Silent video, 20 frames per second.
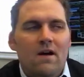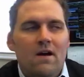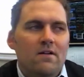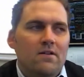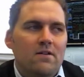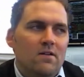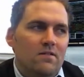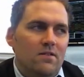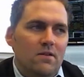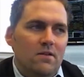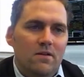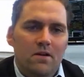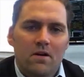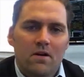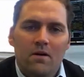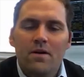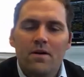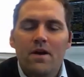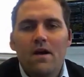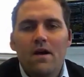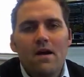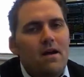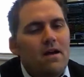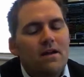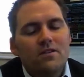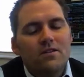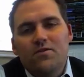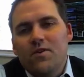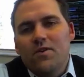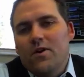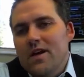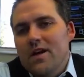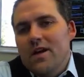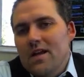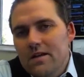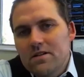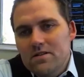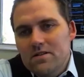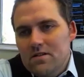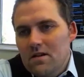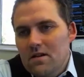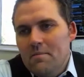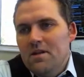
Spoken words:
How do you It's very easy.